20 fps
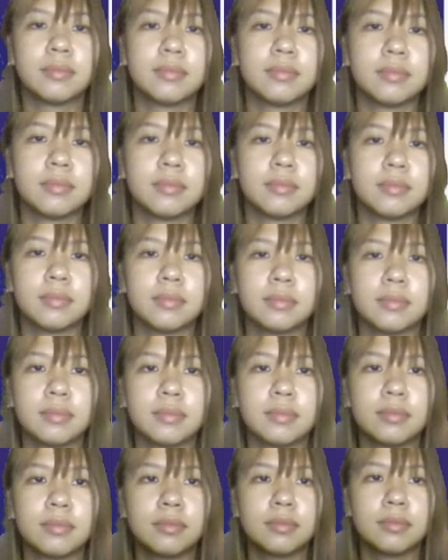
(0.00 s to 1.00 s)

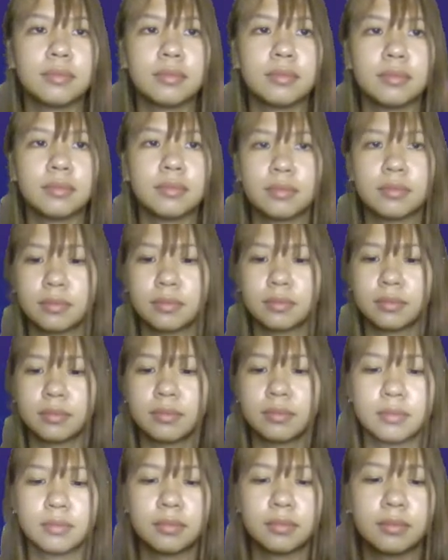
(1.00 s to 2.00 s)

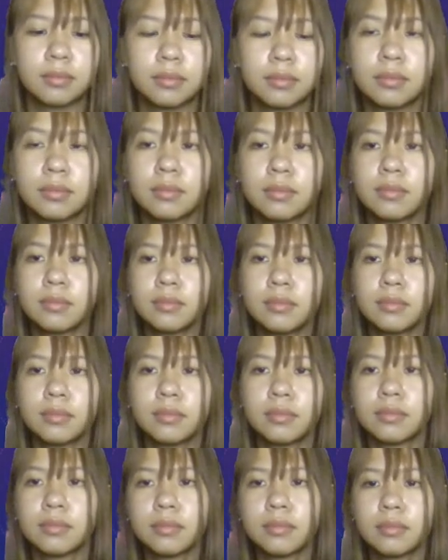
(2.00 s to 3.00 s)

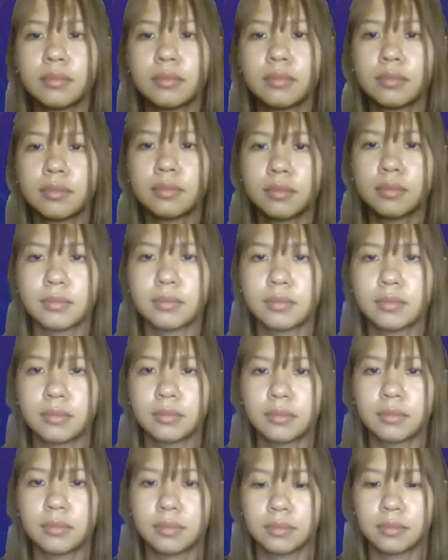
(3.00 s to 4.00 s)

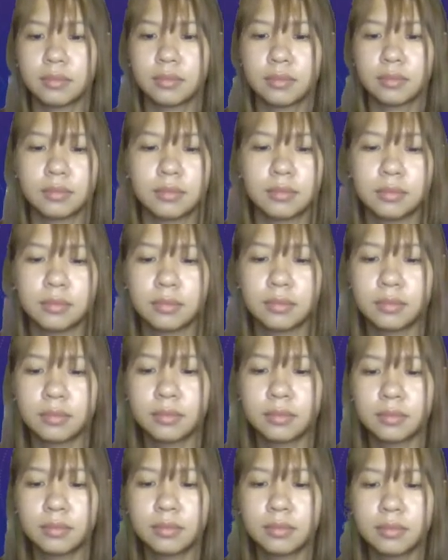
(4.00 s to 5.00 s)

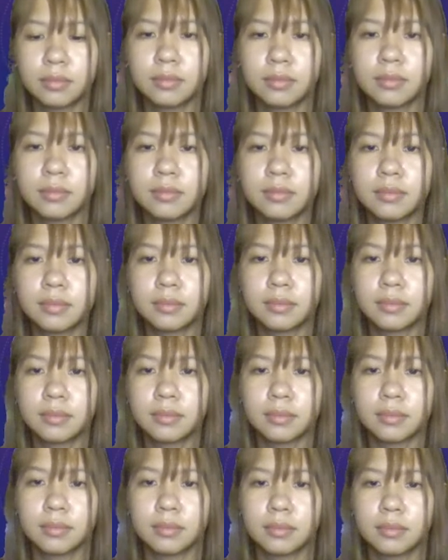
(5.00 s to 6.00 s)

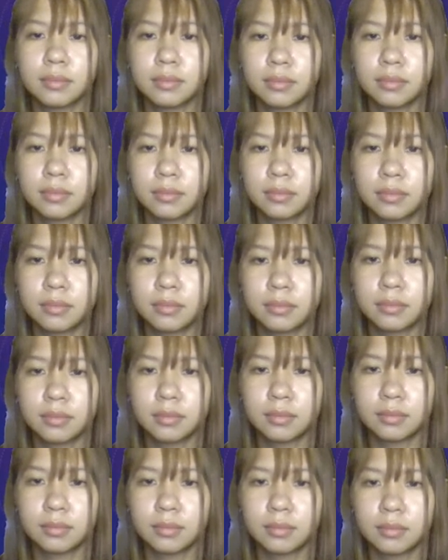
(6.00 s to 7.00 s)

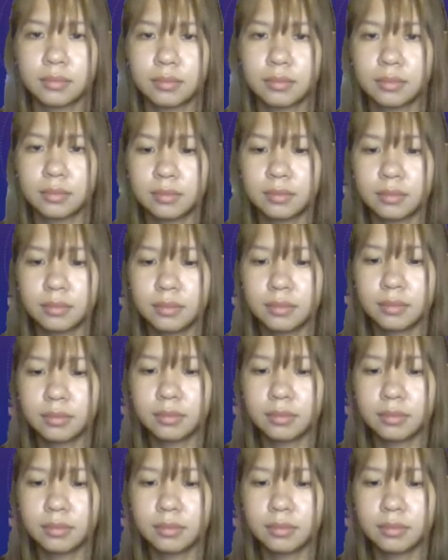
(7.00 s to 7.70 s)
Nothing is said.